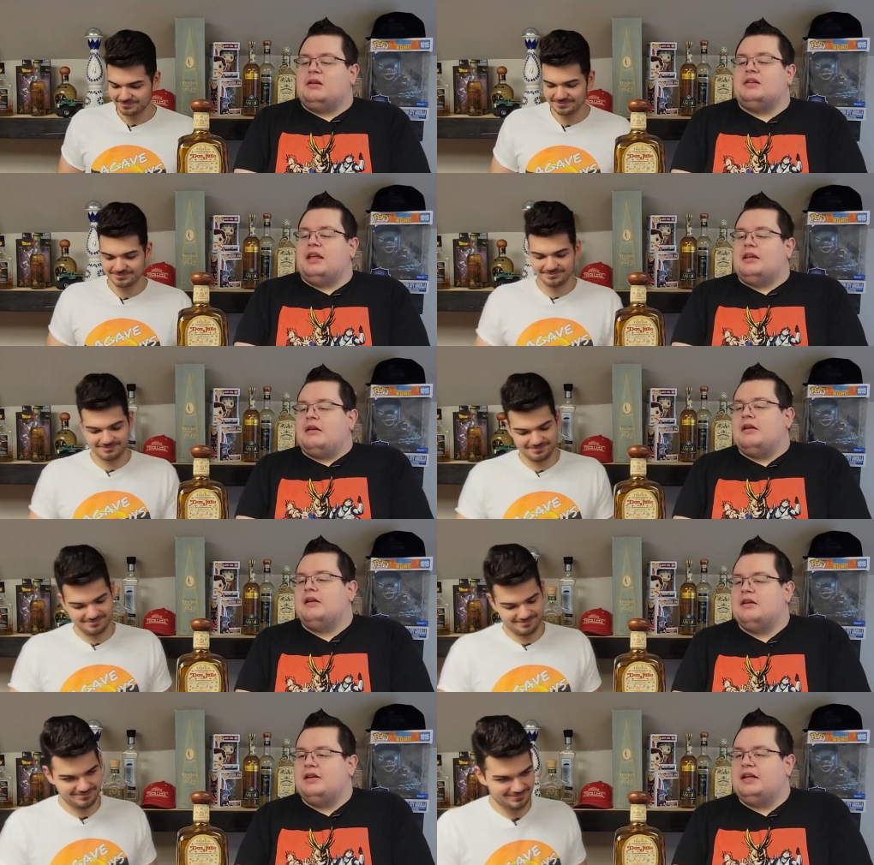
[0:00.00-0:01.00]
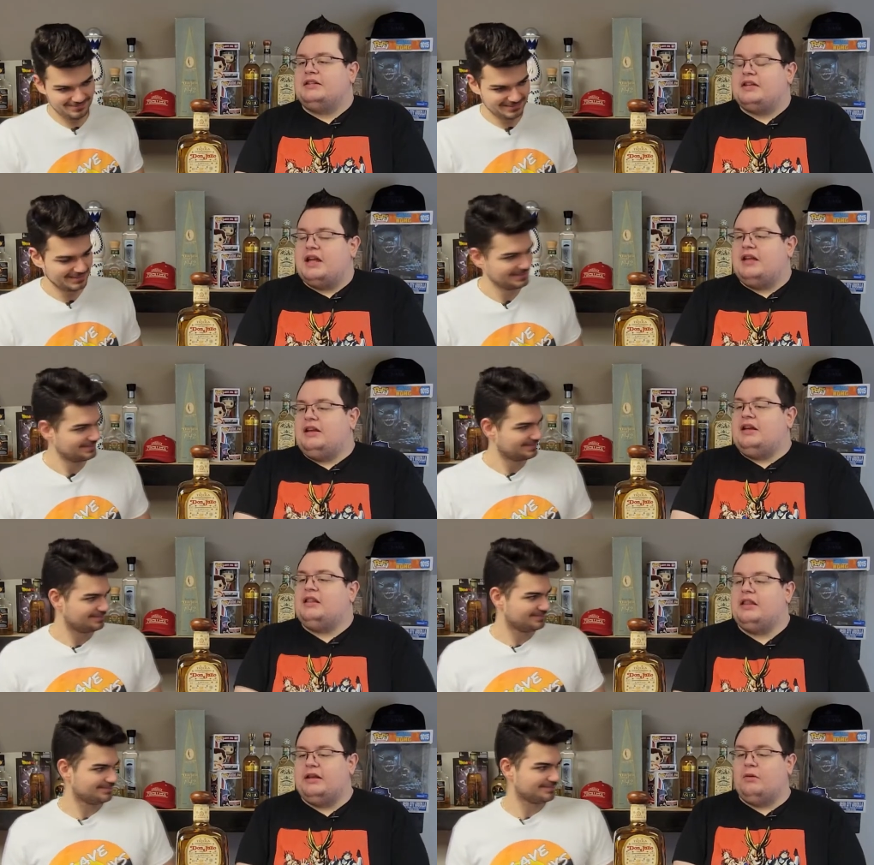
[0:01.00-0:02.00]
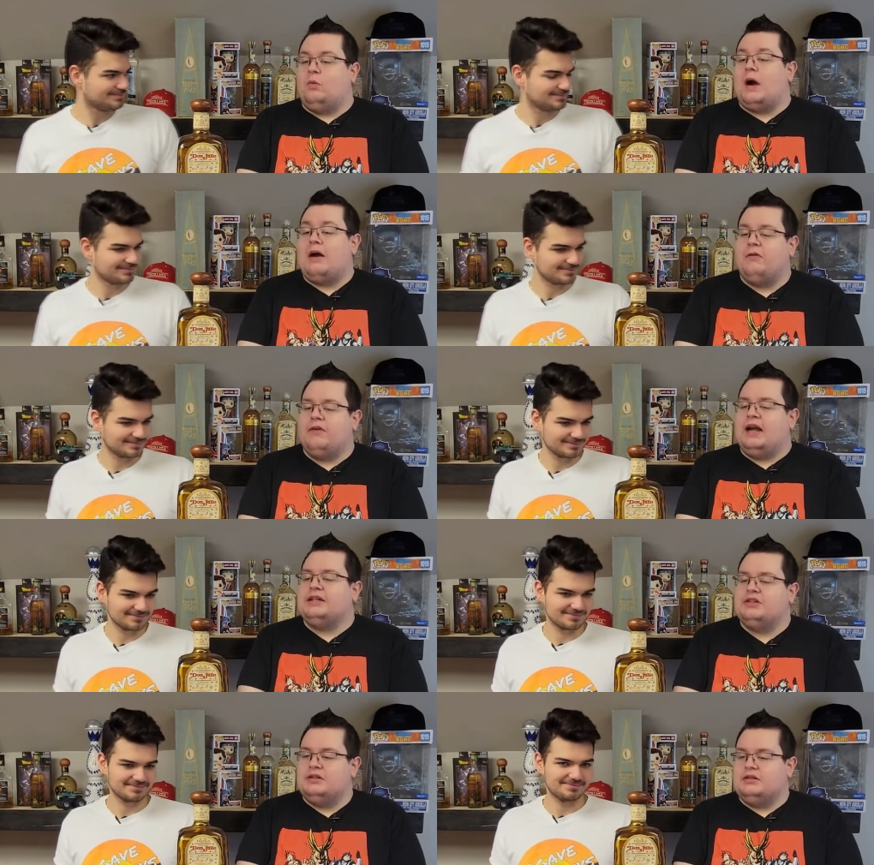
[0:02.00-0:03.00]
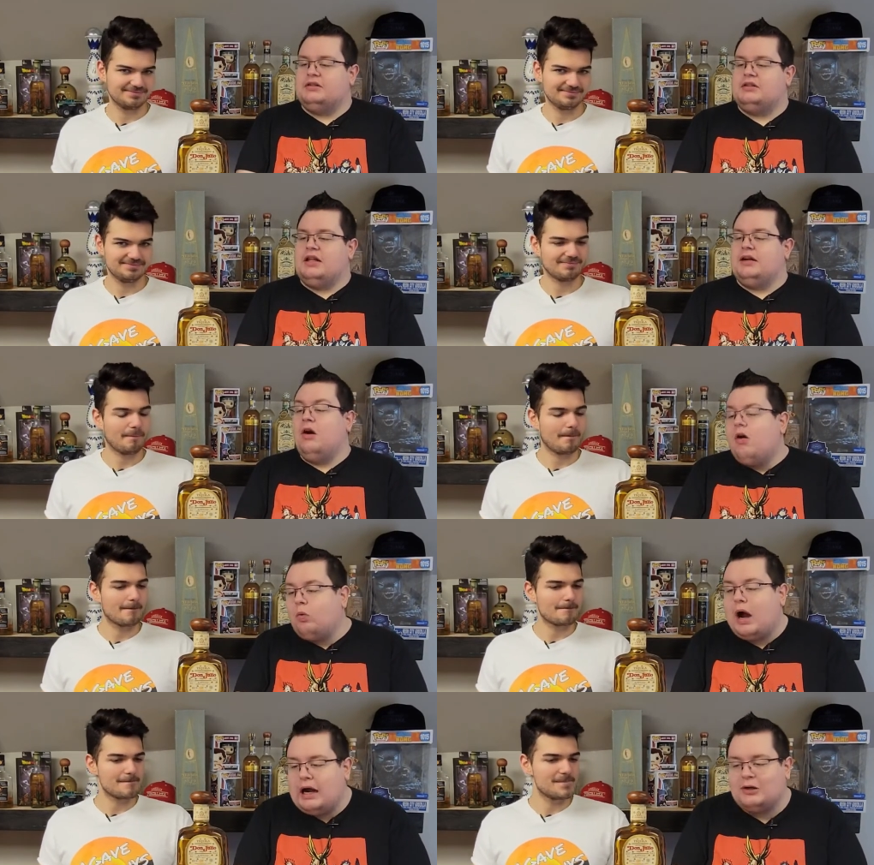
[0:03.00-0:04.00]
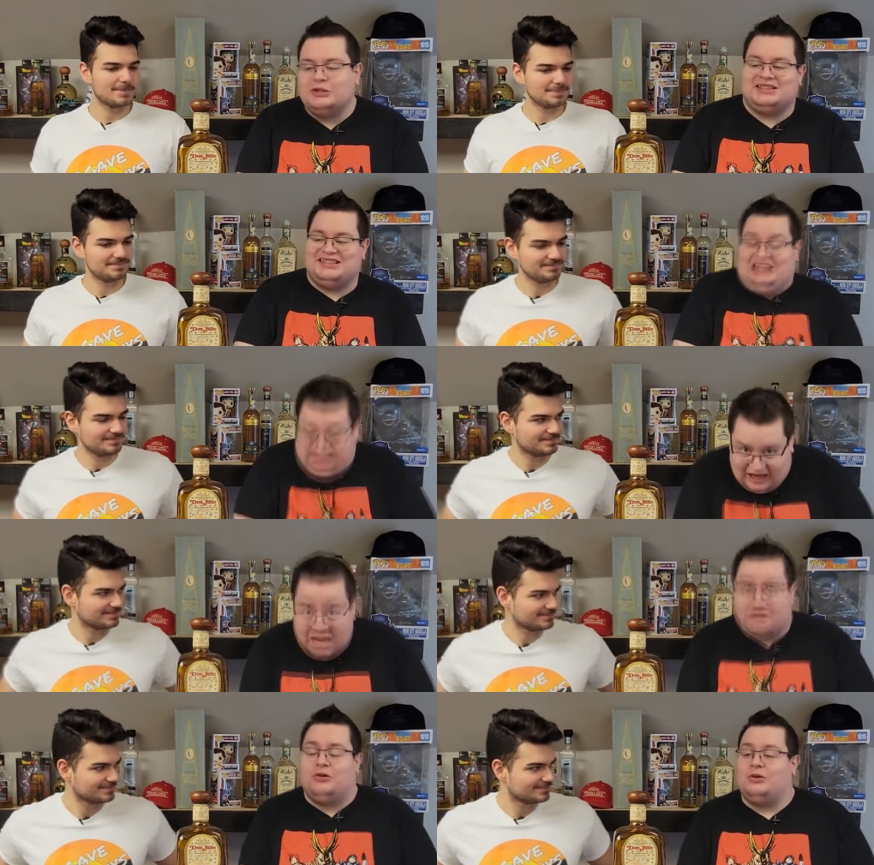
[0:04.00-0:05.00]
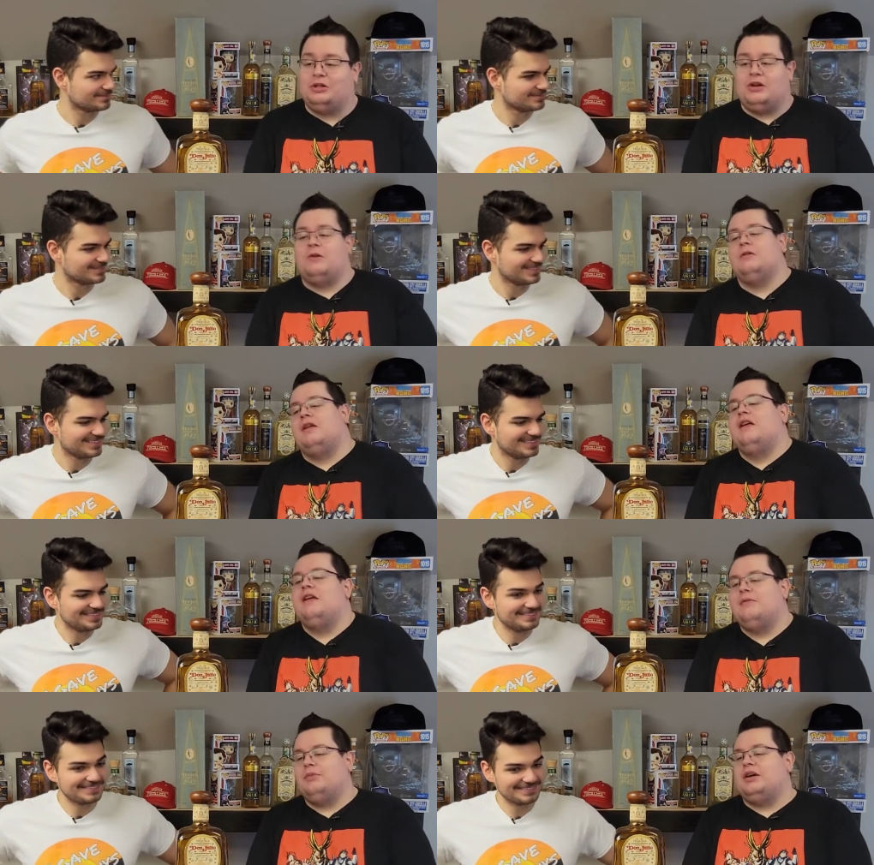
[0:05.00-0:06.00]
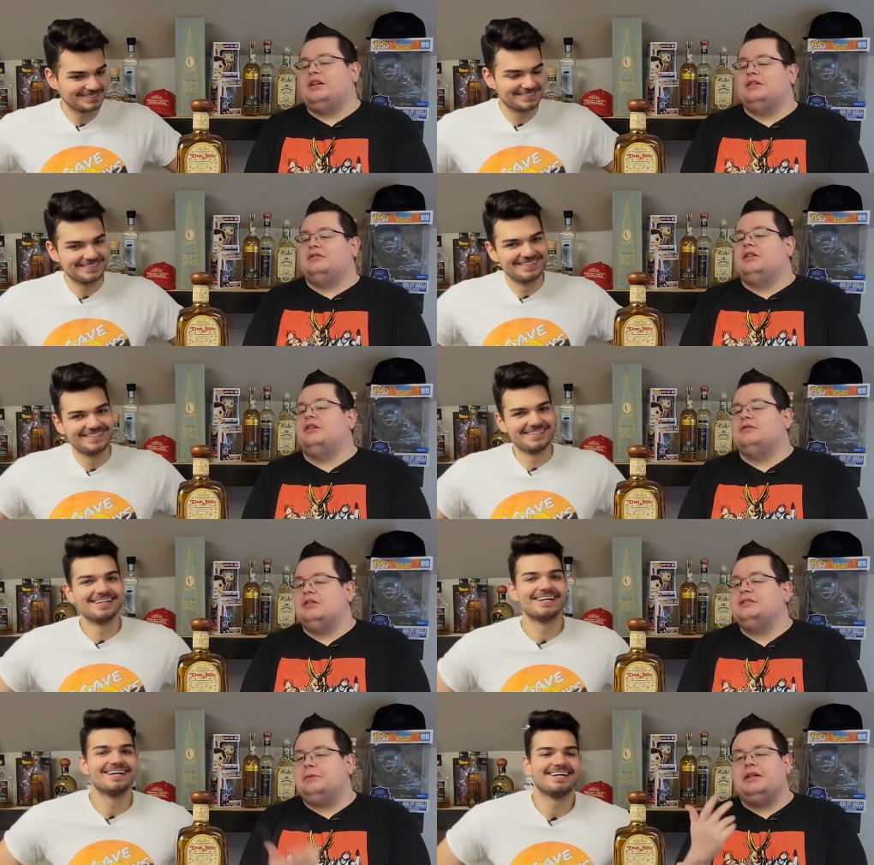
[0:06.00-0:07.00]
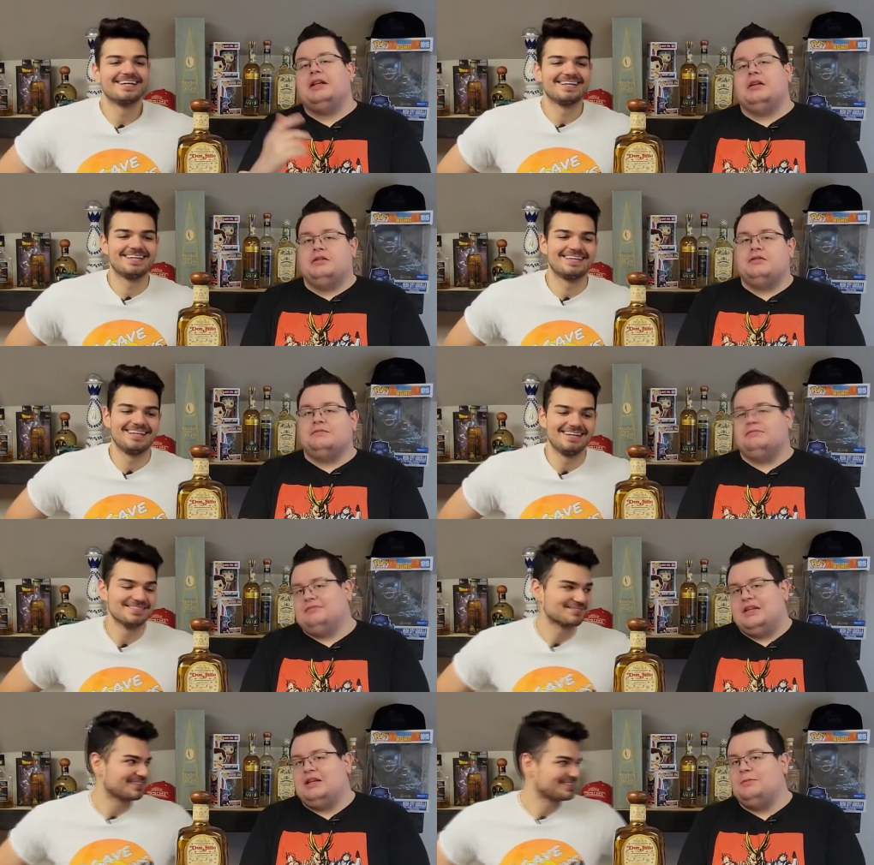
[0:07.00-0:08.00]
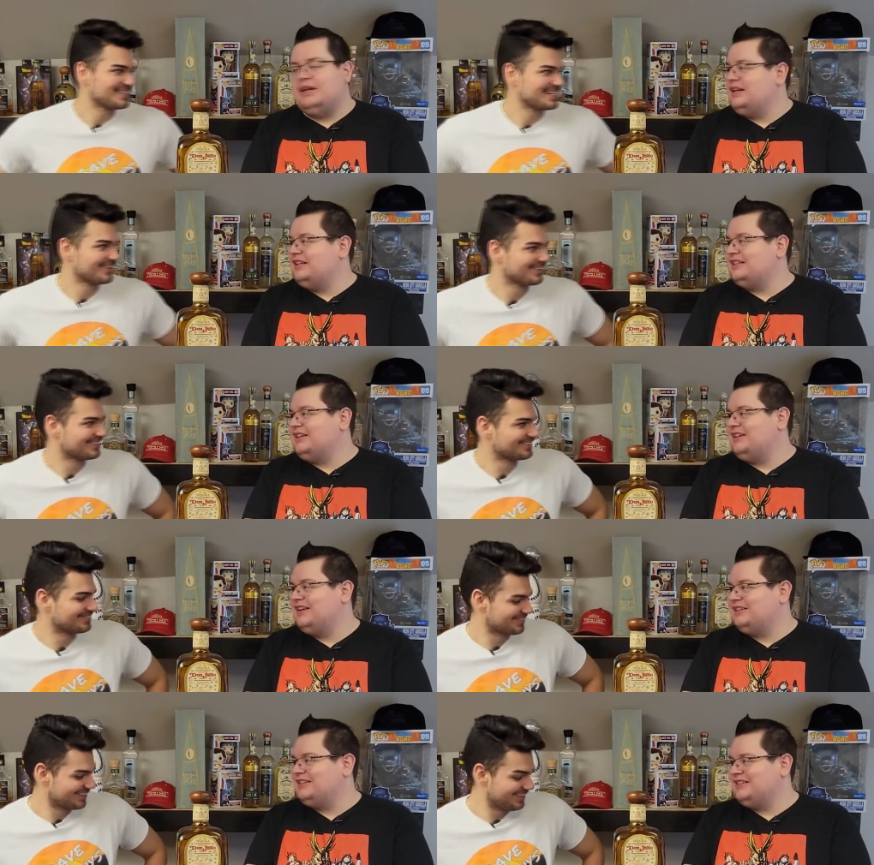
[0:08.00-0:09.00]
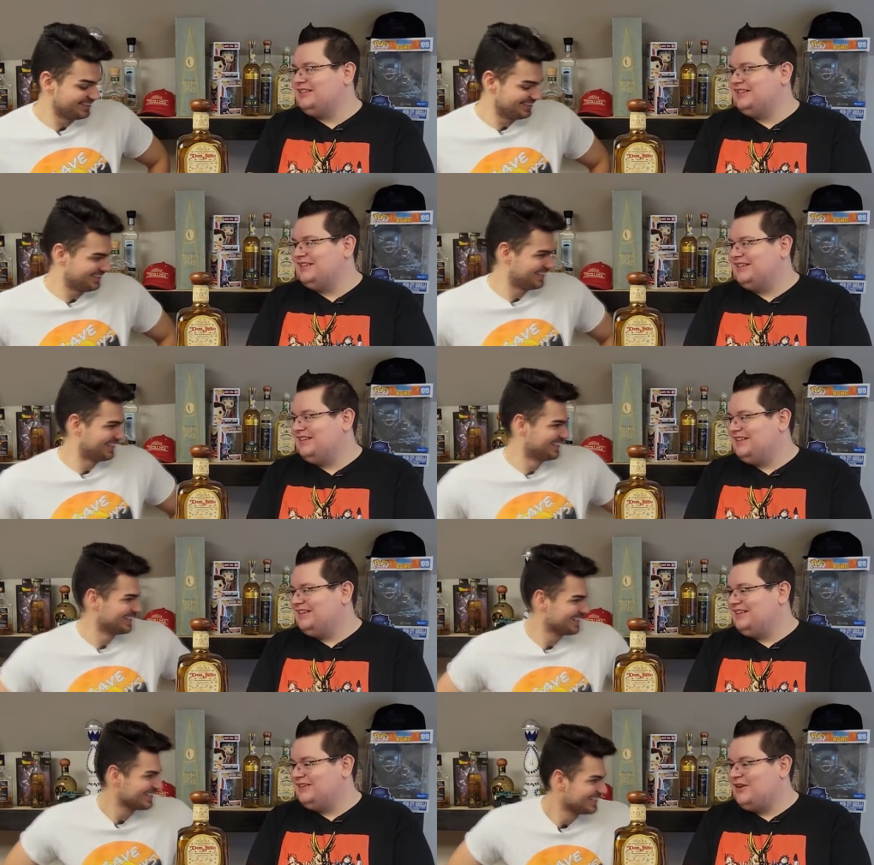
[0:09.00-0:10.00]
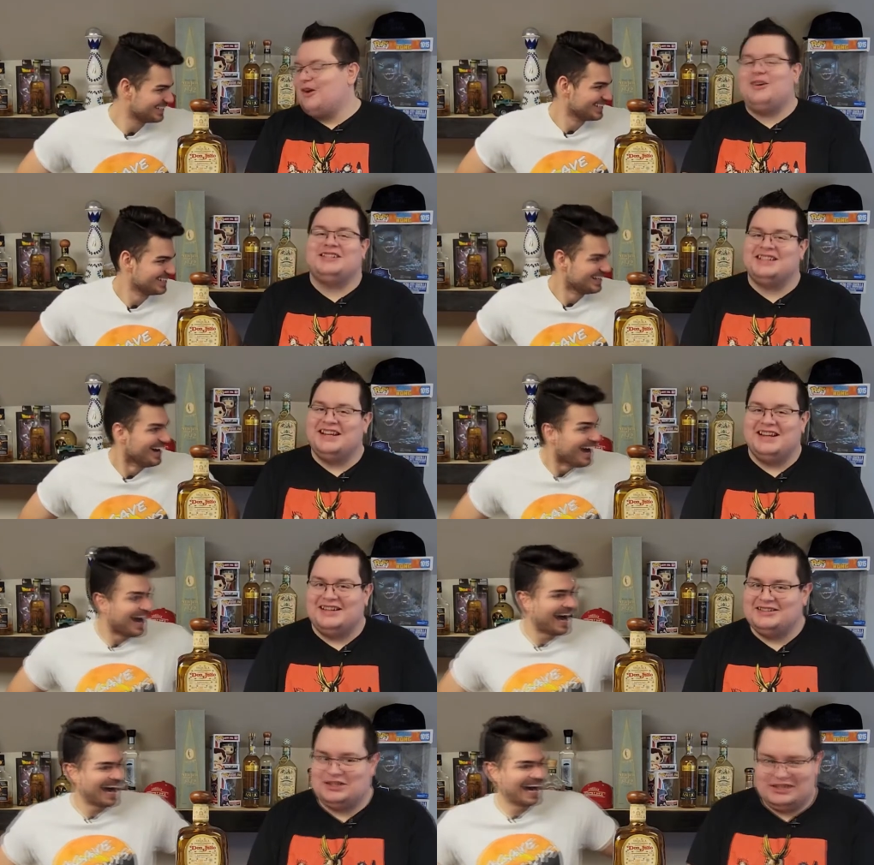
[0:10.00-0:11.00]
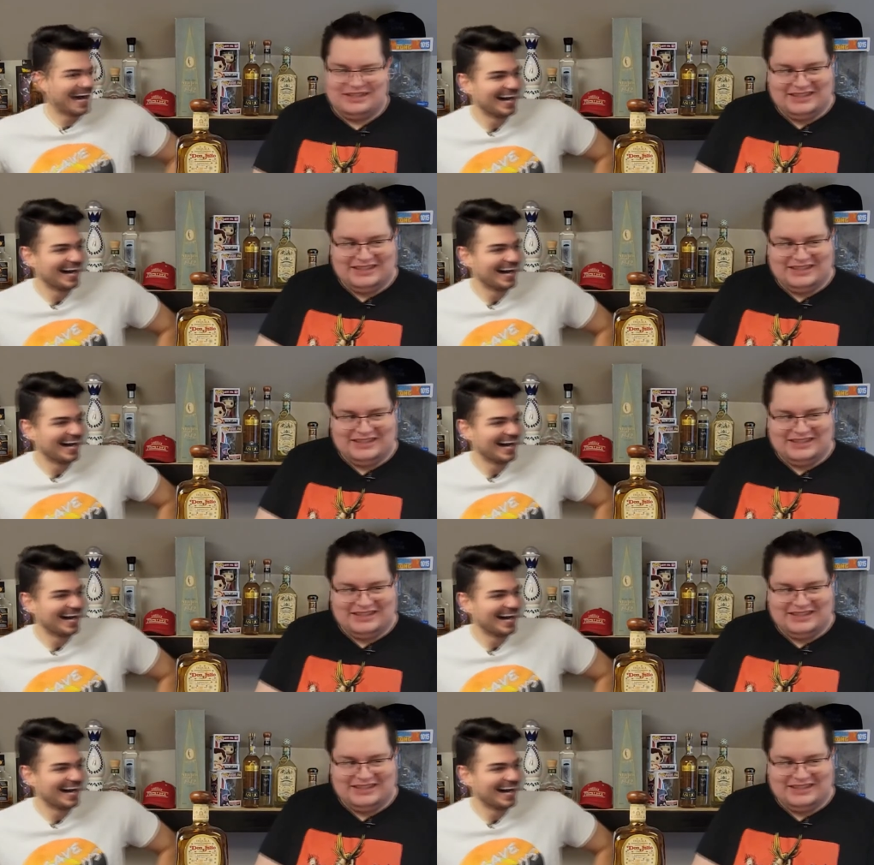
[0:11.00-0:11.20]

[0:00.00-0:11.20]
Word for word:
Speaker 1: out of 10. It's not anything wow factor, like, oh wow, it's Julio. But, you know, it's pretty nice. Spread being nice go through the oh,